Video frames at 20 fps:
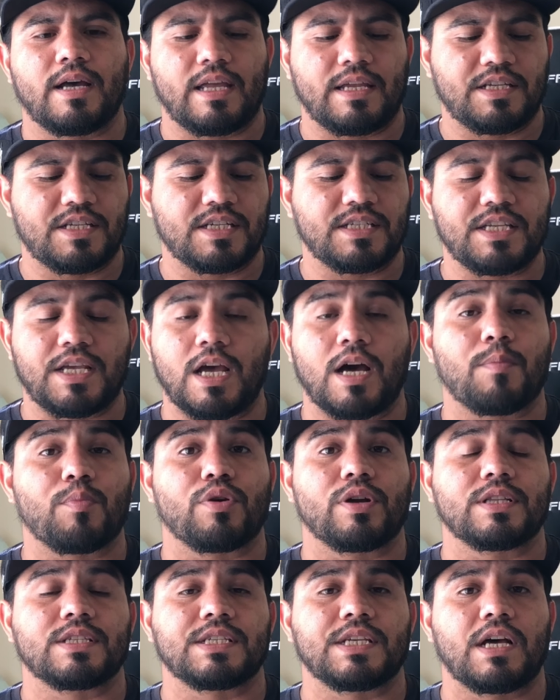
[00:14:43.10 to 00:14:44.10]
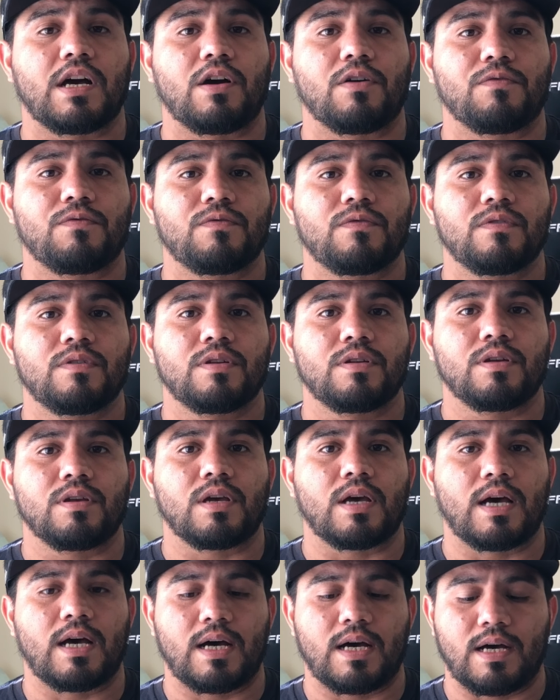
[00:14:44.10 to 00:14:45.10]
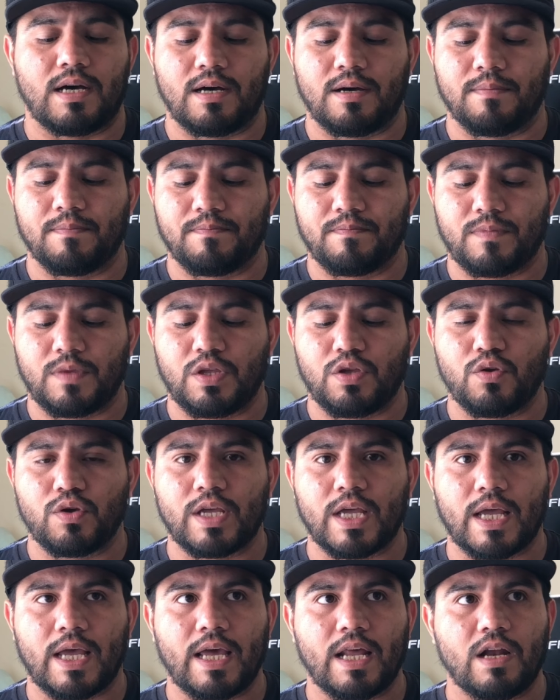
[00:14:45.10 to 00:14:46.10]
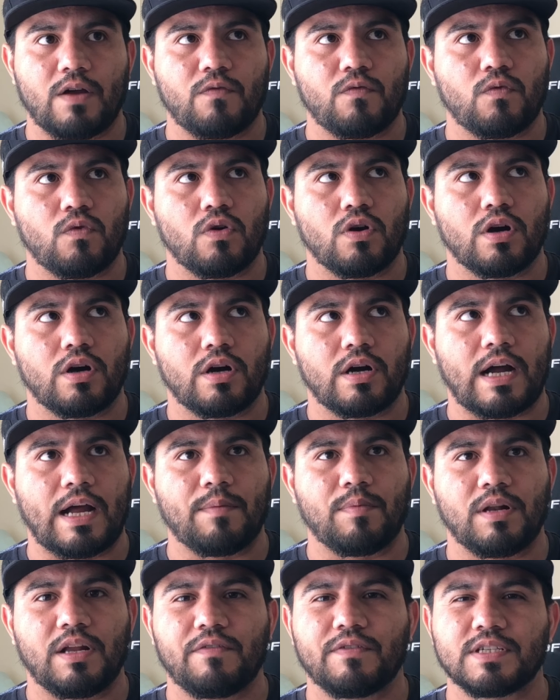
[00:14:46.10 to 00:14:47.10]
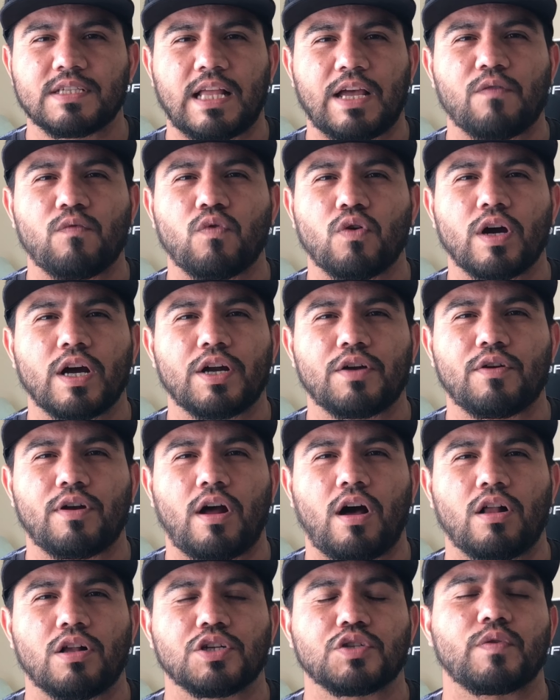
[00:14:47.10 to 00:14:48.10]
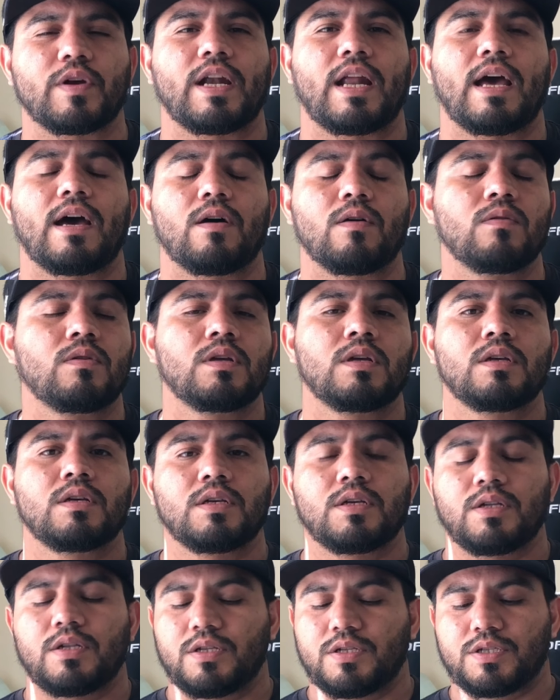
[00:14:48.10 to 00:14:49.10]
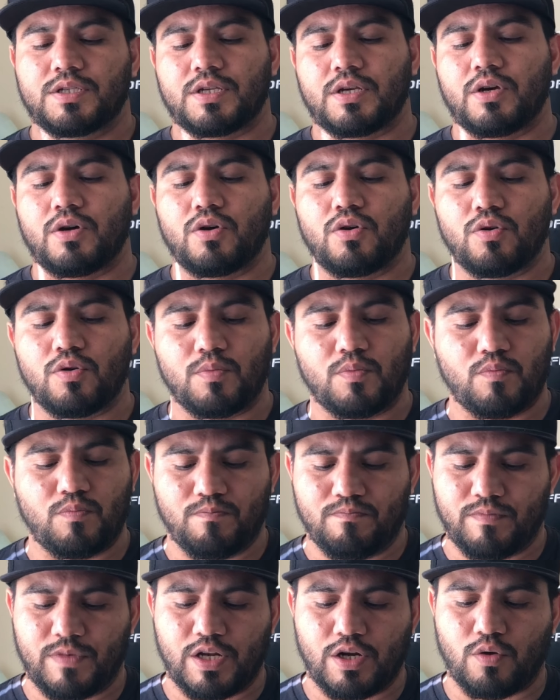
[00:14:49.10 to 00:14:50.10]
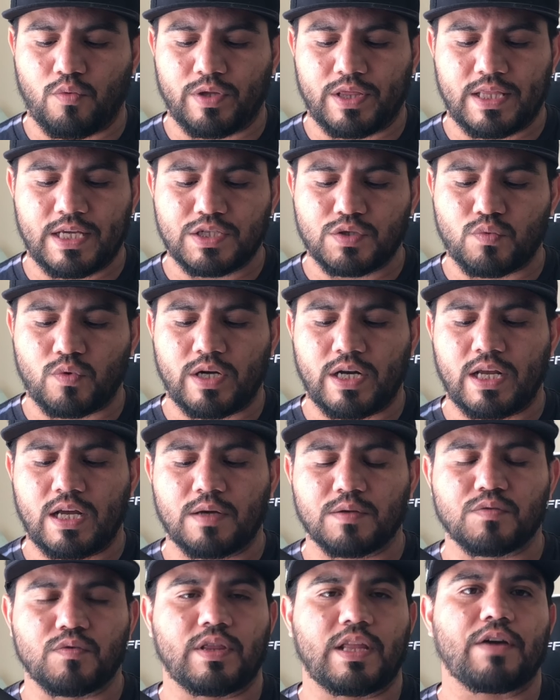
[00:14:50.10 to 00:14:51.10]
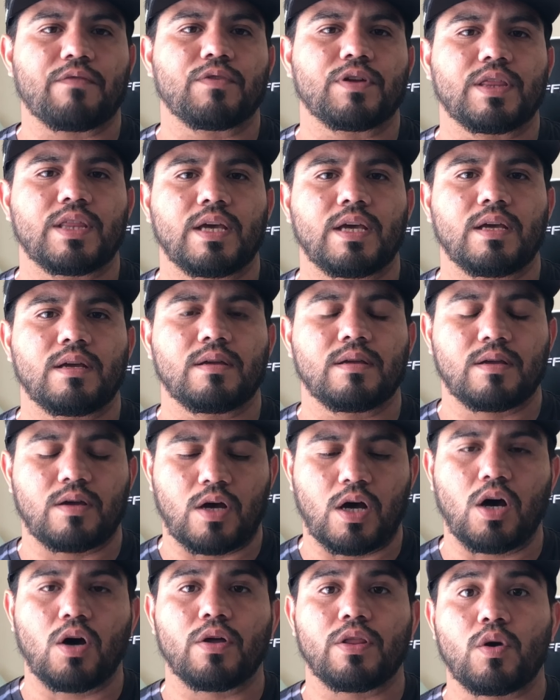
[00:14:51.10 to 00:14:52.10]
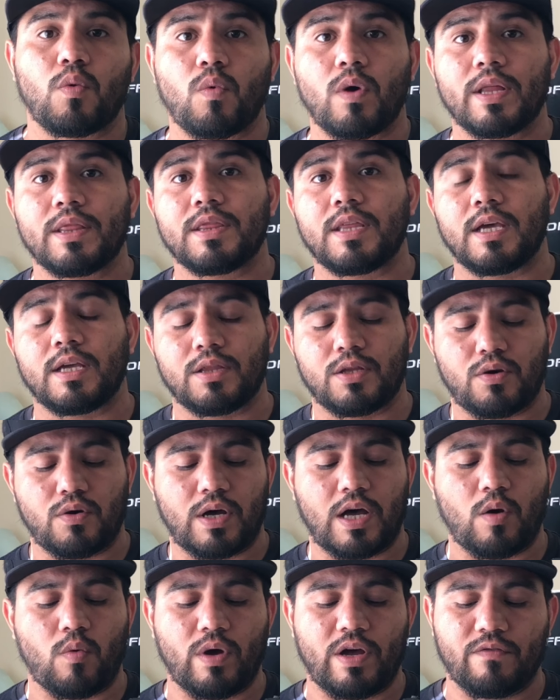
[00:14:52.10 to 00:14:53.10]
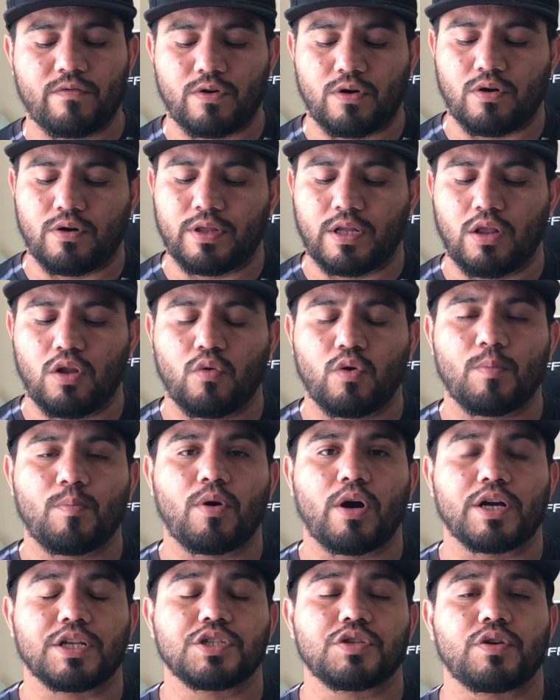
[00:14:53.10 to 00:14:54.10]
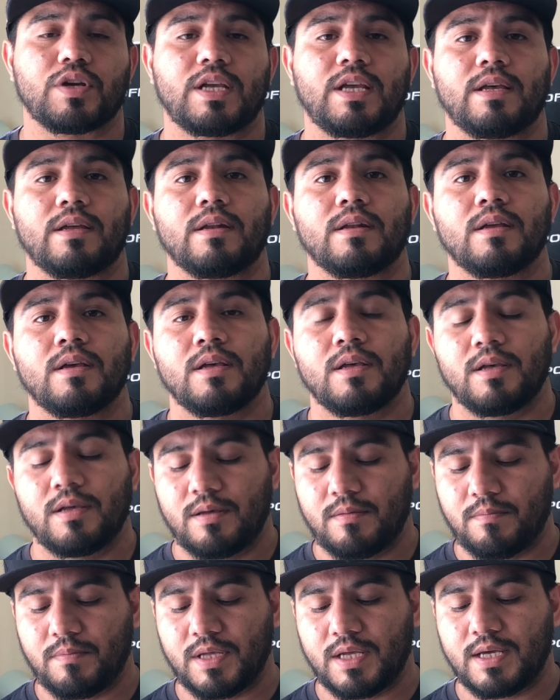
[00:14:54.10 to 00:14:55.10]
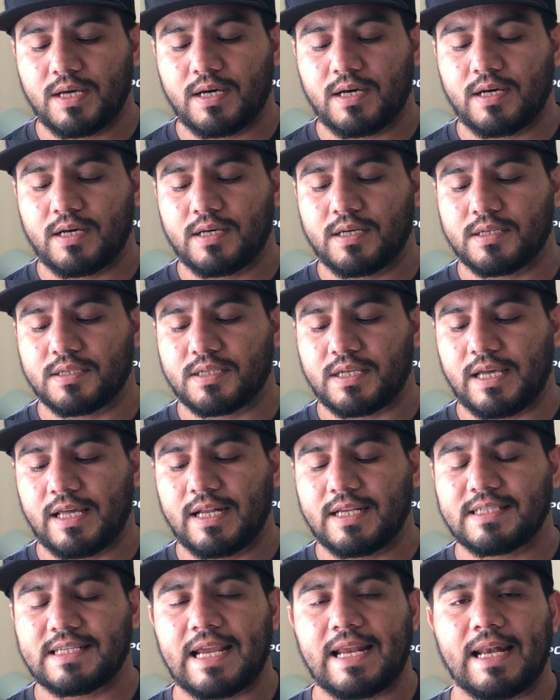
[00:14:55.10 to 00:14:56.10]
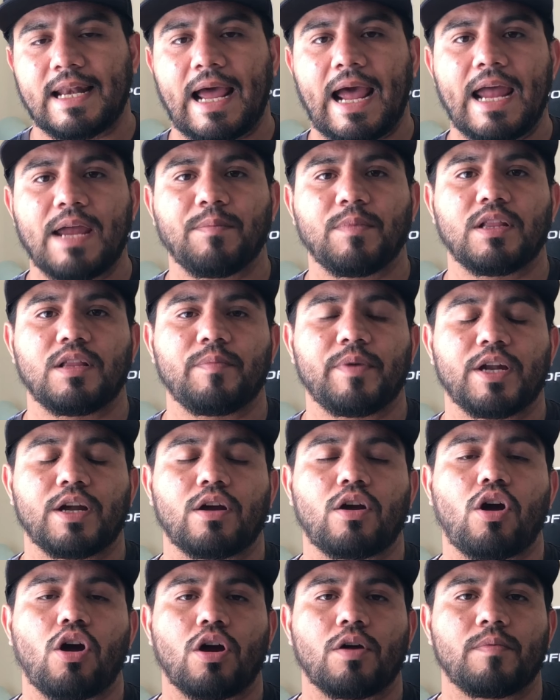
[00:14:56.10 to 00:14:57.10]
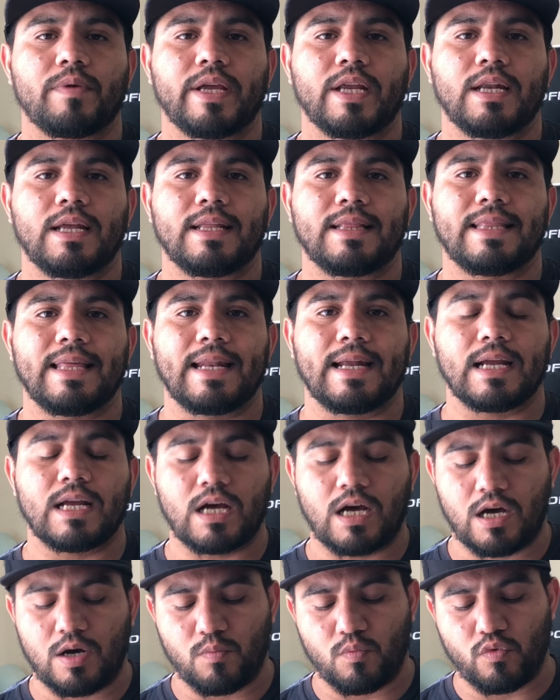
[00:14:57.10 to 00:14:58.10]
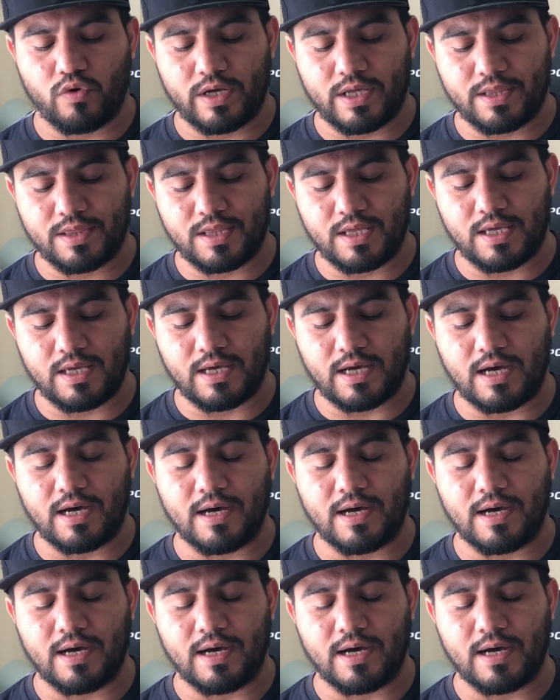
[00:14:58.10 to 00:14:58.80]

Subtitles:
just the upper itself, you can get it for, I believe it's like $400 right now. So with this one, it comes with everything. Oh, the one thing though, however, on the lower parts kit, because it is a 9mm carbine, it didn't come with the